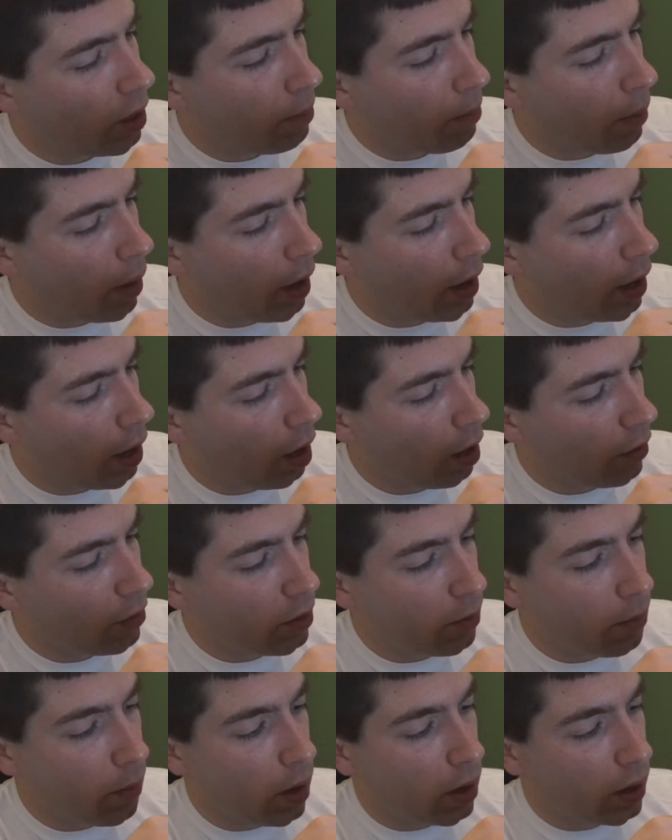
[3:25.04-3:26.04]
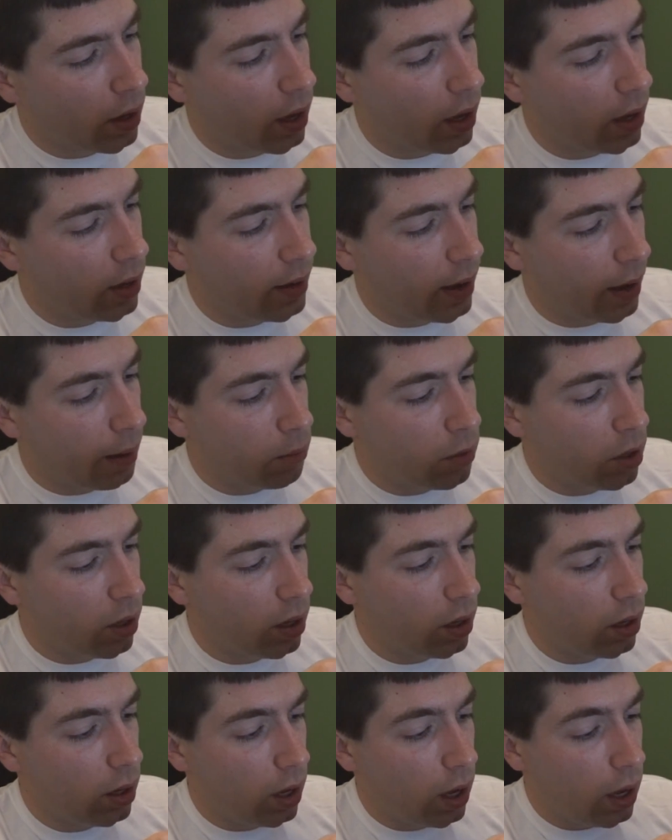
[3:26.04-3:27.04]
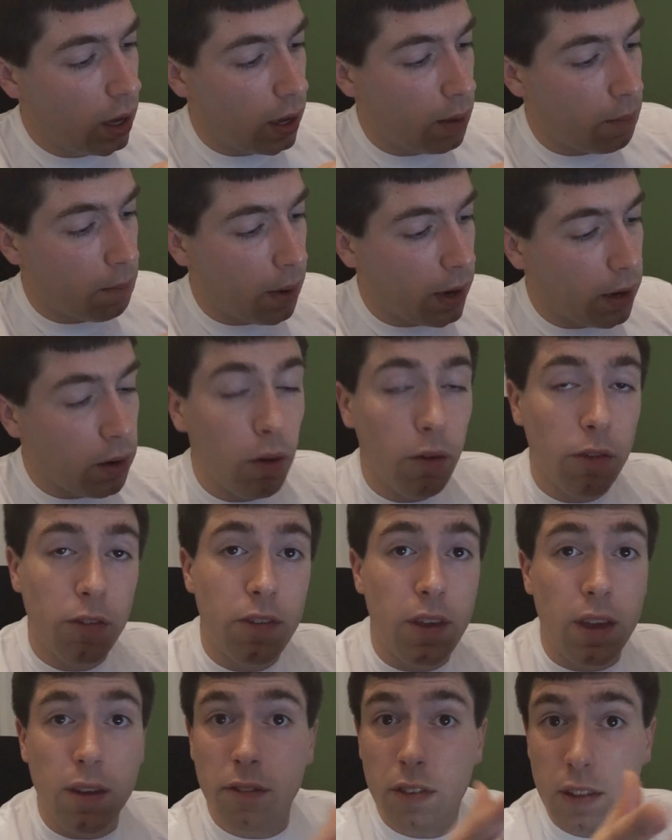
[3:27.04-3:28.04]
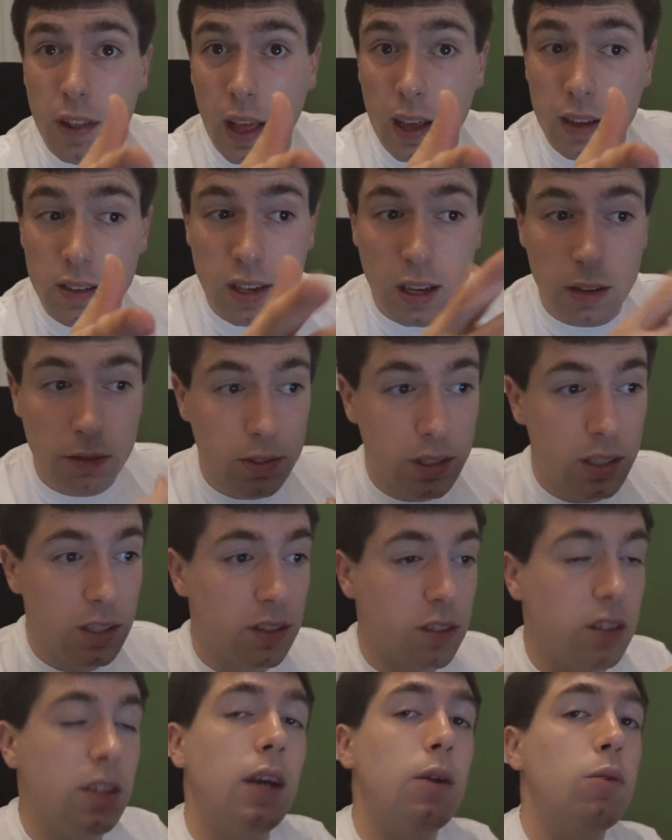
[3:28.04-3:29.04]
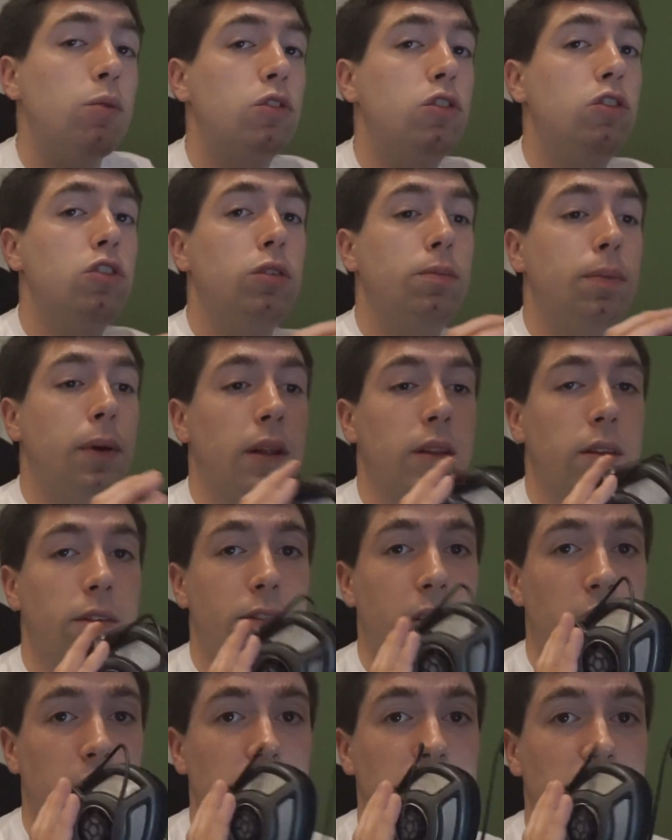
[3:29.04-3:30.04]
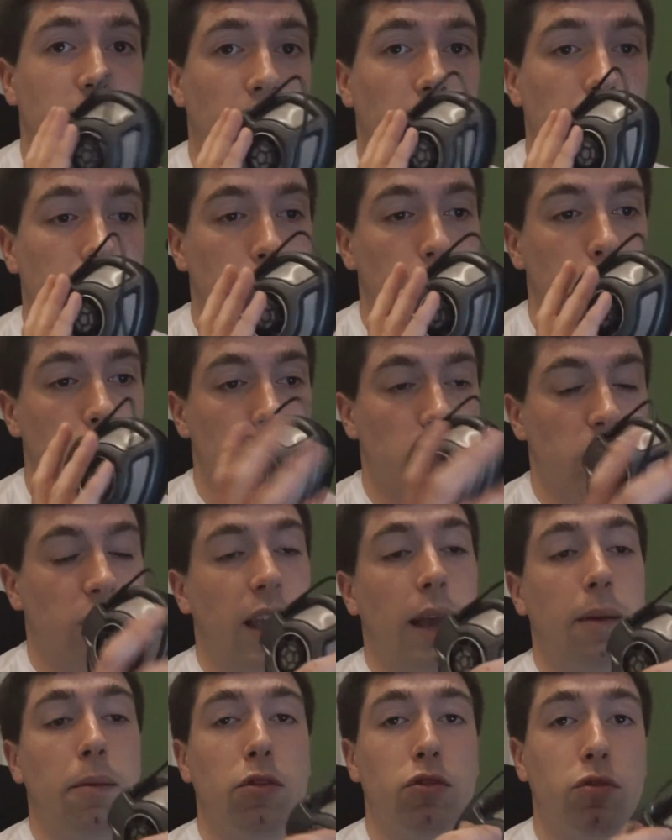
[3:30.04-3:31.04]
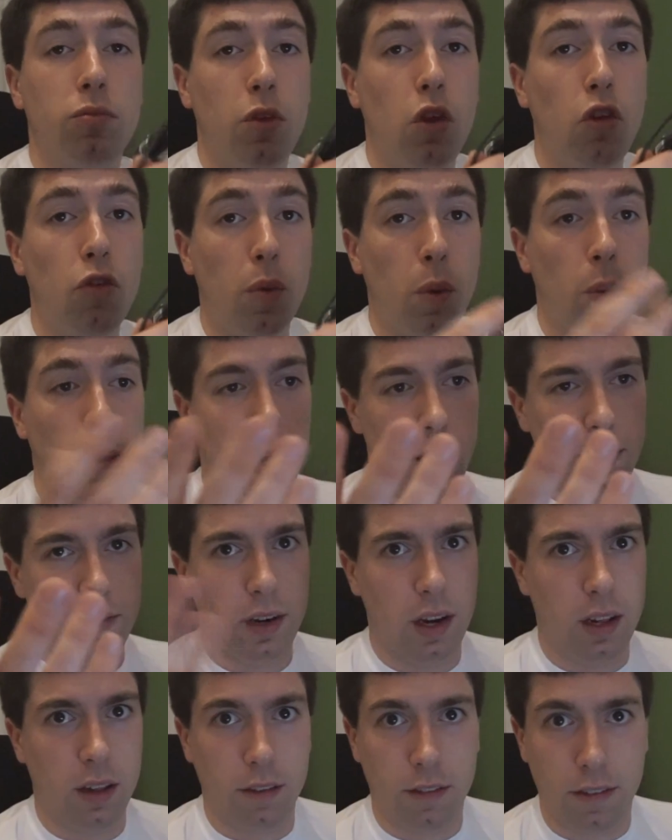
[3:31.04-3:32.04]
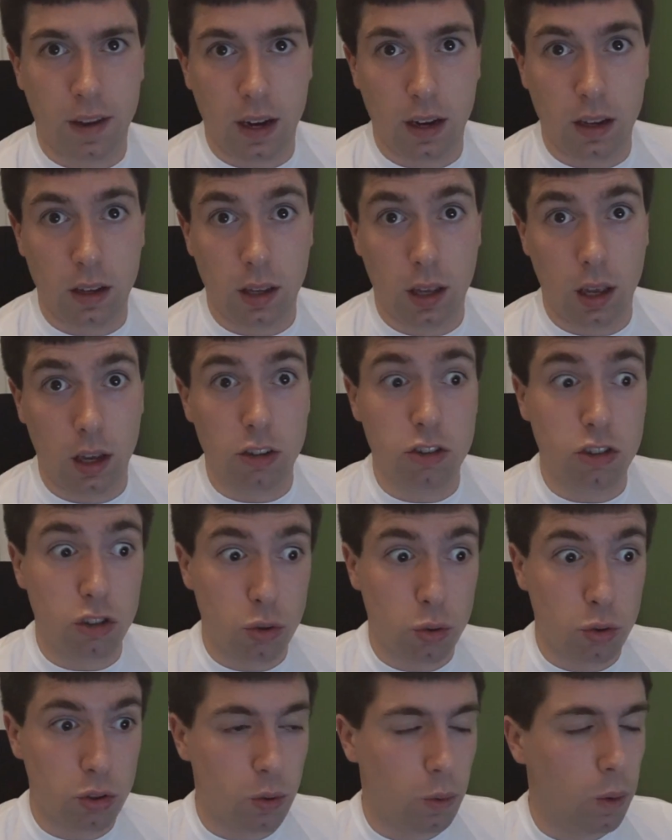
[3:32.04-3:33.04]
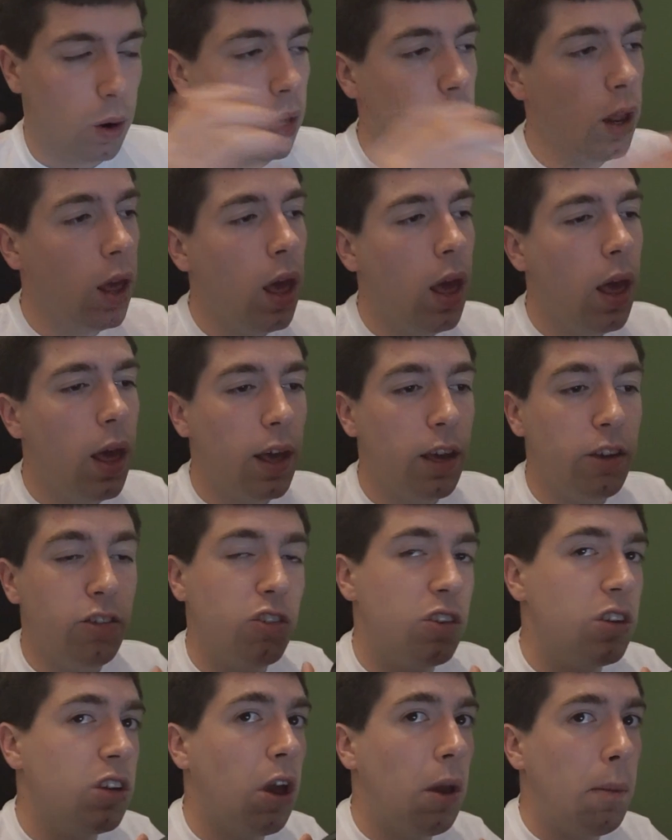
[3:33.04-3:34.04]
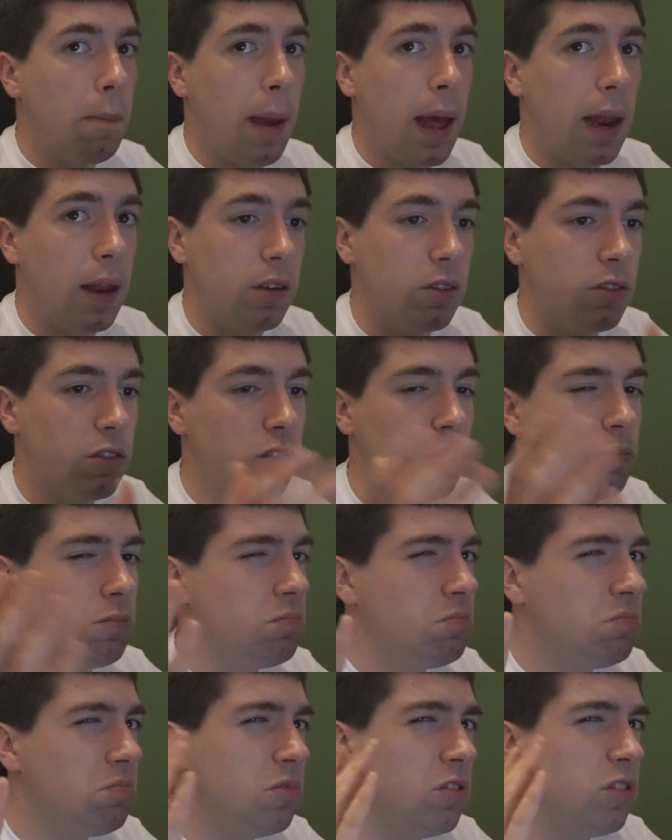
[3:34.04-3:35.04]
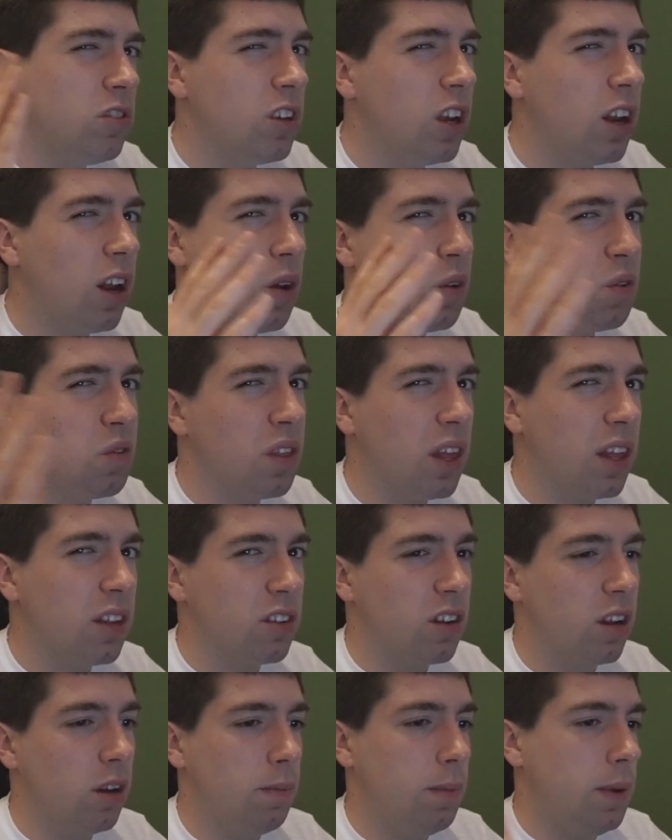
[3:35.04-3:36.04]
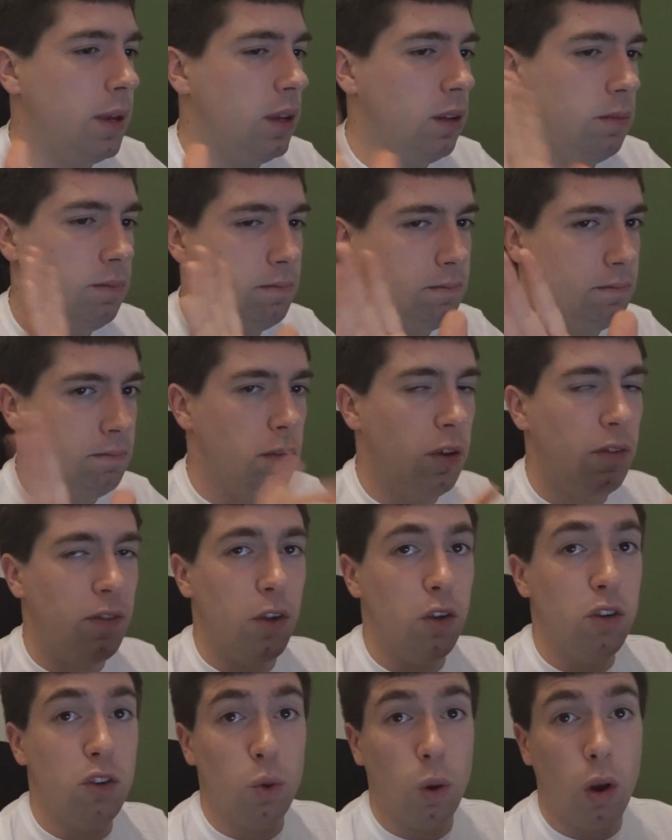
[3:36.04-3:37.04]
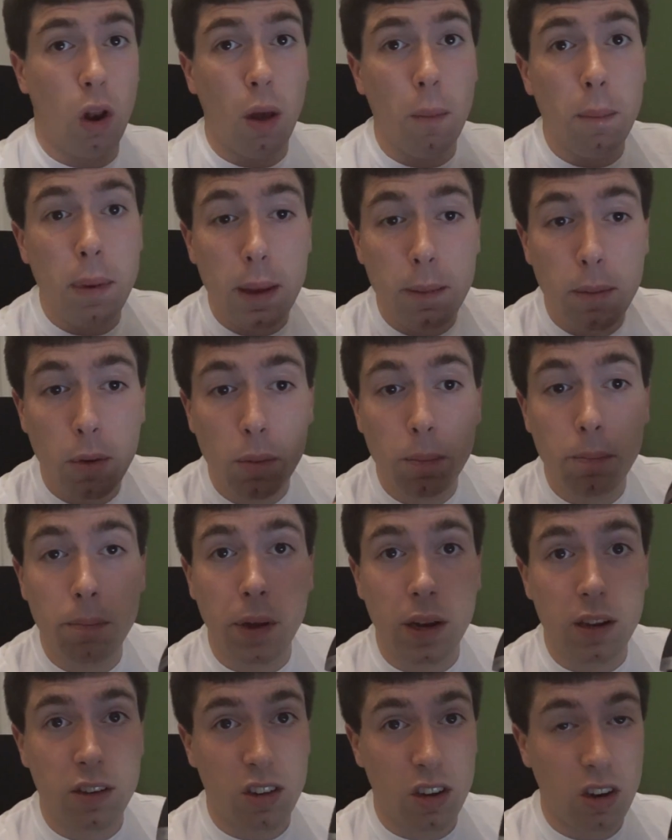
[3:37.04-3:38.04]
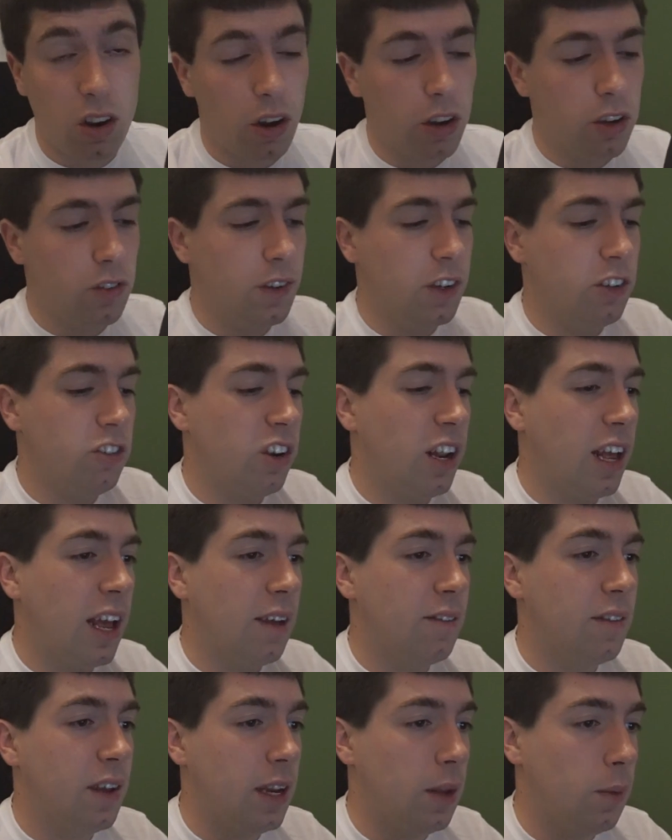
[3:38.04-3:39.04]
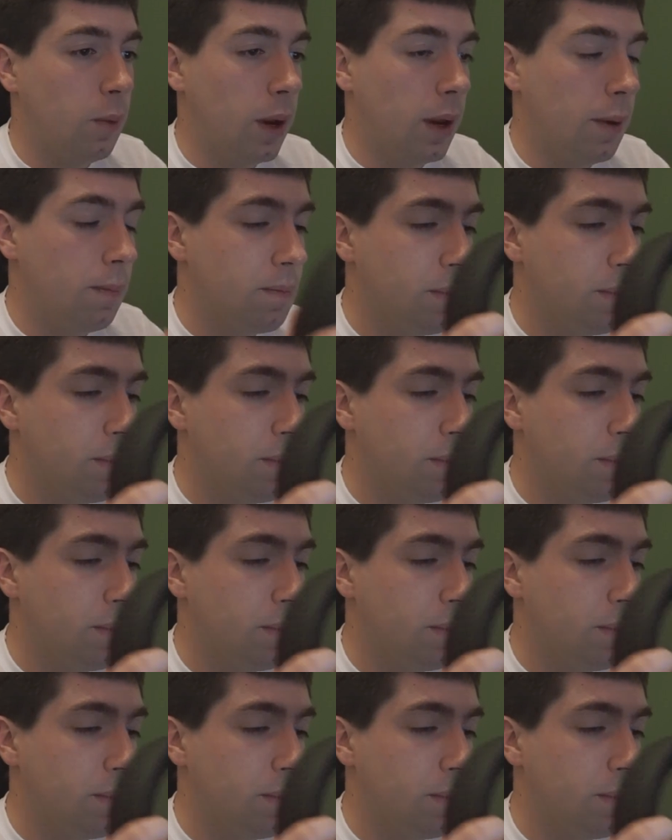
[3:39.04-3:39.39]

to buy an aftermarket adapter, it may not fit for that exact reason. Now what's good about the fact this cable is removable, other than the fact that you can get a shorter one, is you can go balanced. Don't know if that's going to be of use to a lot of people, but it's a nice feature to have anyway.